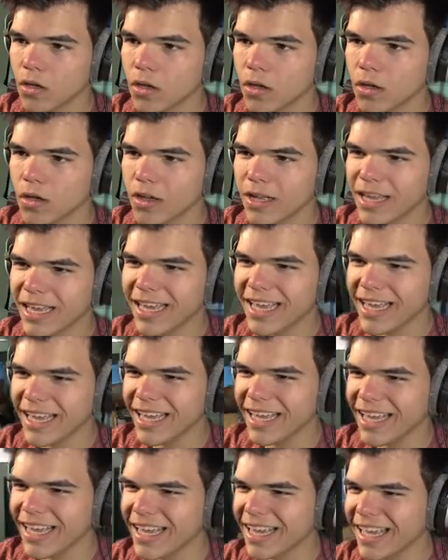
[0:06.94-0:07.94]
Where are you
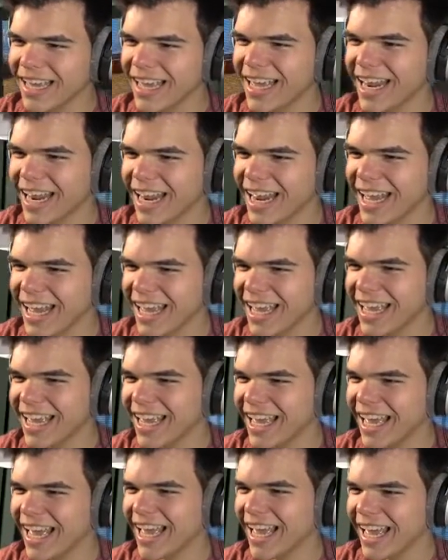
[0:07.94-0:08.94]
guys? lock, lock,
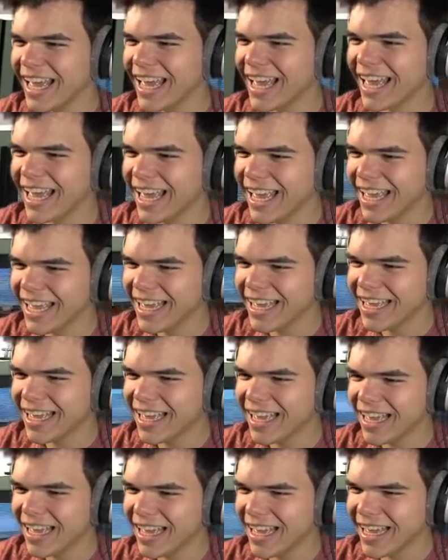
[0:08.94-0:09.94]
lock, lock. No, no, wait,
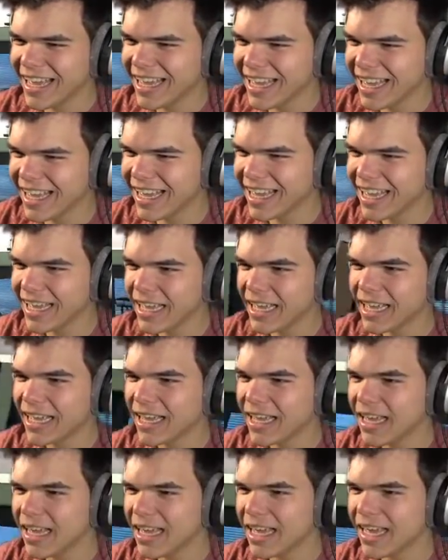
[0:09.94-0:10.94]
wait, wait, wait, wait.
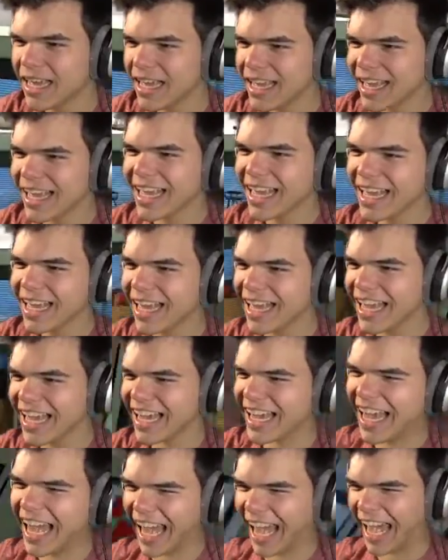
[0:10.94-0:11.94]
Good, there we
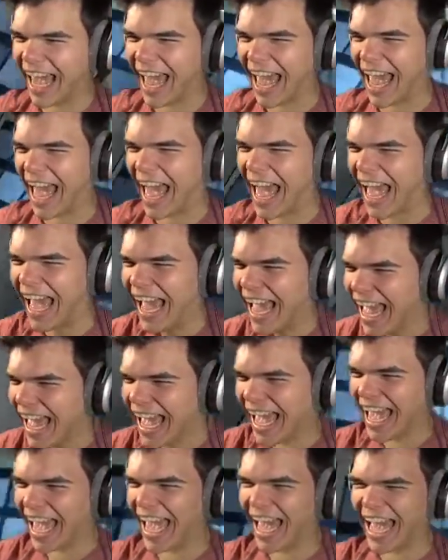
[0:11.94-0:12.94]
go.
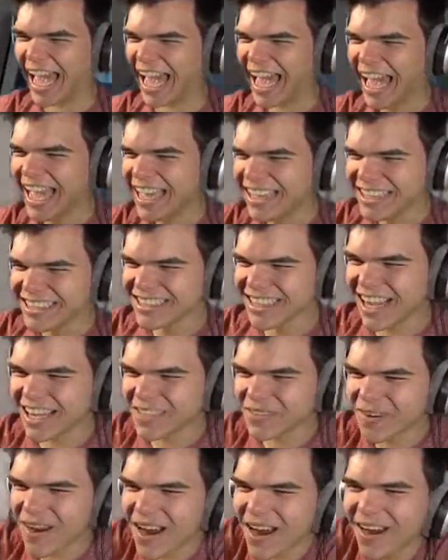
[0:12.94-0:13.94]
yeah.
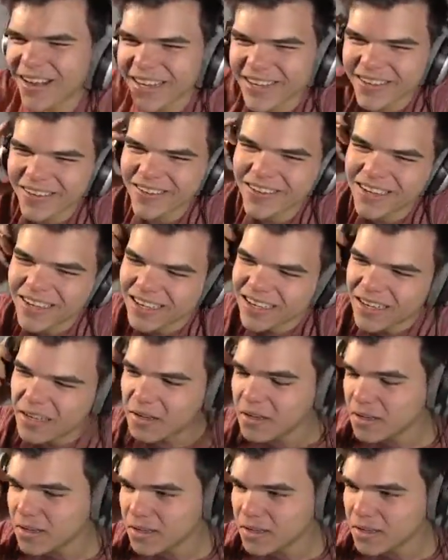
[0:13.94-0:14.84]
Josh, where are you? Ah! ah!